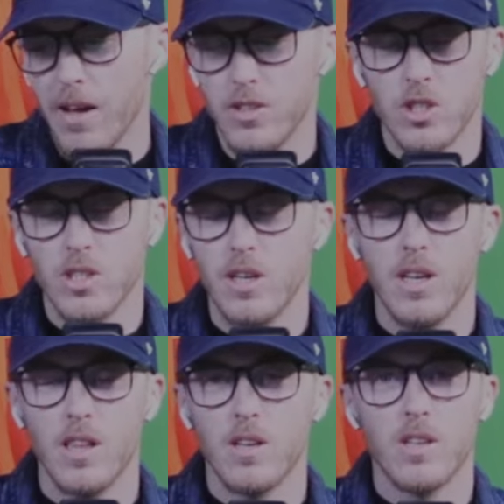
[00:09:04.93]
just
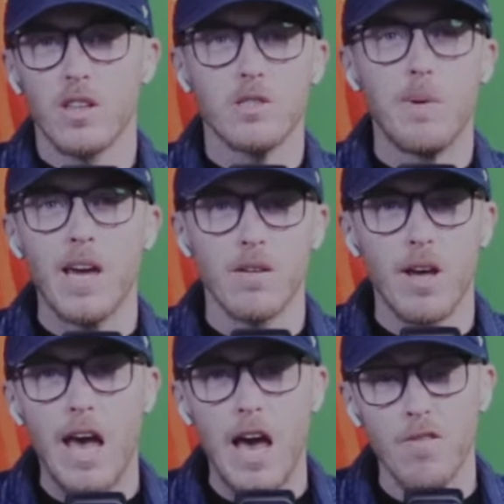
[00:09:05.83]
in the span of
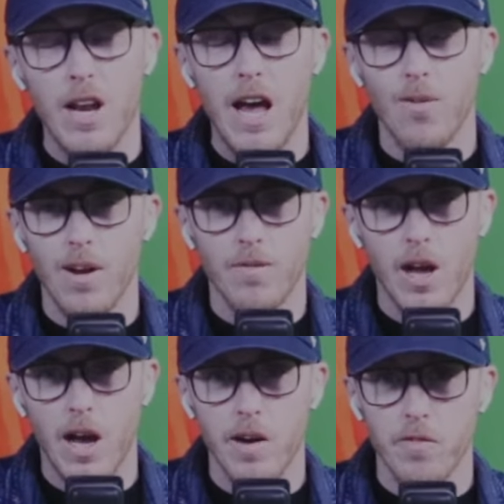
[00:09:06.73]
a half an hour, I've
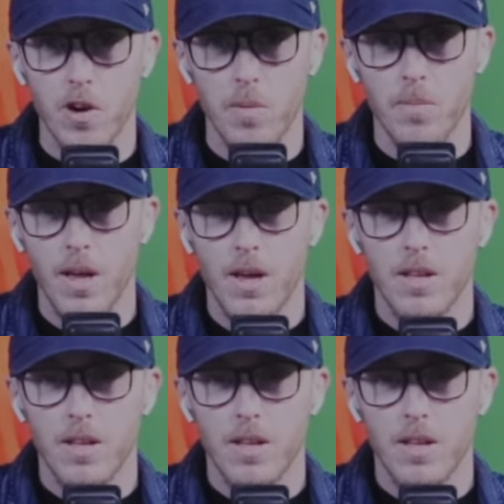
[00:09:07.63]
gone from